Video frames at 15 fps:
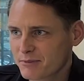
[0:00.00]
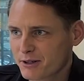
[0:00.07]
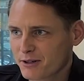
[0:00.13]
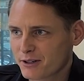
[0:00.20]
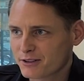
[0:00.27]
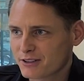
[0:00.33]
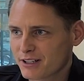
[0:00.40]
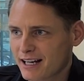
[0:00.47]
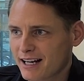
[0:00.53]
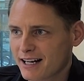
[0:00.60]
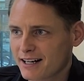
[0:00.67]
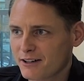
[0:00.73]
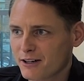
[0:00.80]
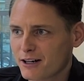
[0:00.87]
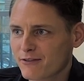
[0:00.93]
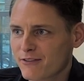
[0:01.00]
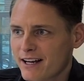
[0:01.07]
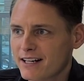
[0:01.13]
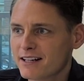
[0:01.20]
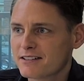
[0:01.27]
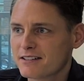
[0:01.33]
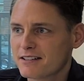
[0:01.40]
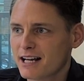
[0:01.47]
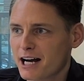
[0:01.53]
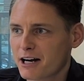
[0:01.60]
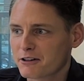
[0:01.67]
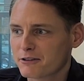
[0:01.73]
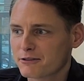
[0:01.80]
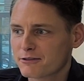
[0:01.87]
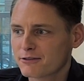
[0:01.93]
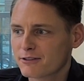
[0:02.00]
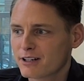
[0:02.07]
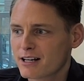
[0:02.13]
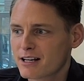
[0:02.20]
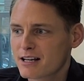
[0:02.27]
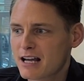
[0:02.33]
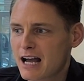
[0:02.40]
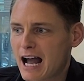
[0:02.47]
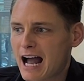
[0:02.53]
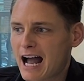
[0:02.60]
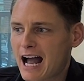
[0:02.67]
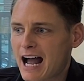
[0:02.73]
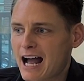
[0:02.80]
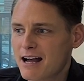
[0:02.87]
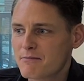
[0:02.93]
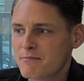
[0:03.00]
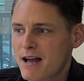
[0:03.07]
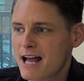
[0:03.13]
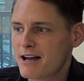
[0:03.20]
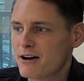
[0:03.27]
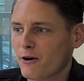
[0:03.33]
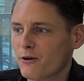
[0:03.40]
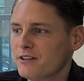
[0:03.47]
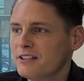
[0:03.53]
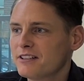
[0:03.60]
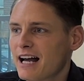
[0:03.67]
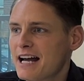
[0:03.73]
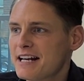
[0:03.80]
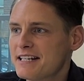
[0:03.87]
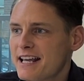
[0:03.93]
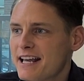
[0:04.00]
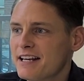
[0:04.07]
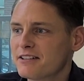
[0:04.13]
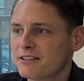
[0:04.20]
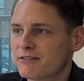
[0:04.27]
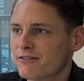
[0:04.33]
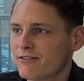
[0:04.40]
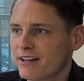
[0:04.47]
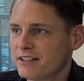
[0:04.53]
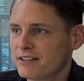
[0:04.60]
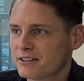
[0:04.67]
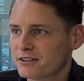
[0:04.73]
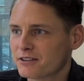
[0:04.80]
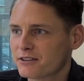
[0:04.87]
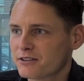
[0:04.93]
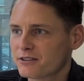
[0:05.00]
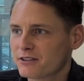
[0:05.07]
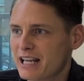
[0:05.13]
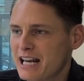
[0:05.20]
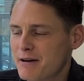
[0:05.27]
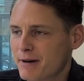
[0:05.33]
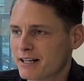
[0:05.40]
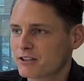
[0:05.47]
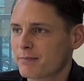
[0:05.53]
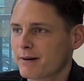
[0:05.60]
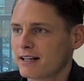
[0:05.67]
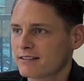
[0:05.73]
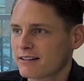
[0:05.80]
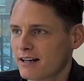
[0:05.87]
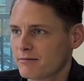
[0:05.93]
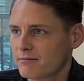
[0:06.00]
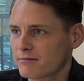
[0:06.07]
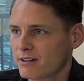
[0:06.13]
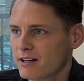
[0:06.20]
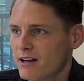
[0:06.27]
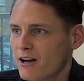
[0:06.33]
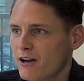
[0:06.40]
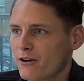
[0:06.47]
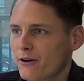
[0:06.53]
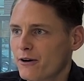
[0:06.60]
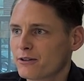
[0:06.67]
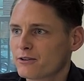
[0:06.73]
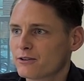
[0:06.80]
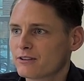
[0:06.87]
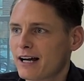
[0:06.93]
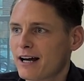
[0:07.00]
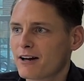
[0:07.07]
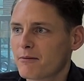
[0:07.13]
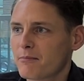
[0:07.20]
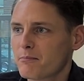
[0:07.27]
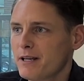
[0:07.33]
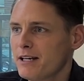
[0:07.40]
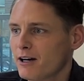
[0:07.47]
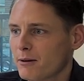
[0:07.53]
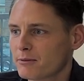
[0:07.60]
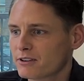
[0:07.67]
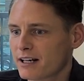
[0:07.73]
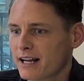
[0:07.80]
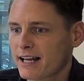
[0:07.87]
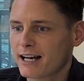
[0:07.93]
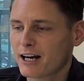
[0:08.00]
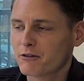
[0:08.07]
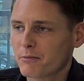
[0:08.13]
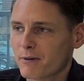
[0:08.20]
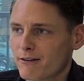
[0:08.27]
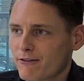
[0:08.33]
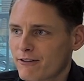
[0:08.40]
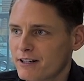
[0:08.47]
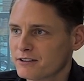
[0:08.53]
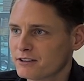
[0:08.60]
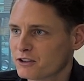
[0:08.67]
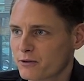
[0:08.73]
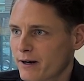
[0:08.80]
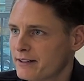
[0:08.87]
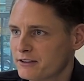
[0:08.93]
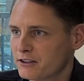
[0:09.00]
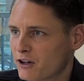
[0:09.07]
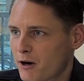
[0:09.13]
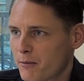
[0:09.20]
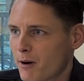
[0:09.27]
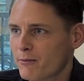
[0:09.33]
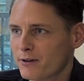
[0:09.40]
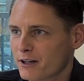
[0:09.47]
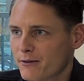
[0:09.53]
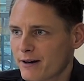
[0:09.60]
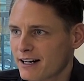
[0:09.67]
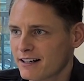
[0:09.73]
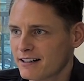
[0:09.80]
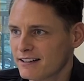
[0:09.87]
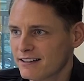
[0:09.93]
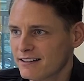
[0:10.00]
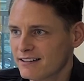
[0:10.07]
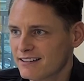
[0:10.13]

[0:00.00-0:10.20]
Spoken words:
because I got a lot of energy out of all these ideation phases in my spare time. Going to startup meetups and hang out with my friends and trying to come up with a great idea.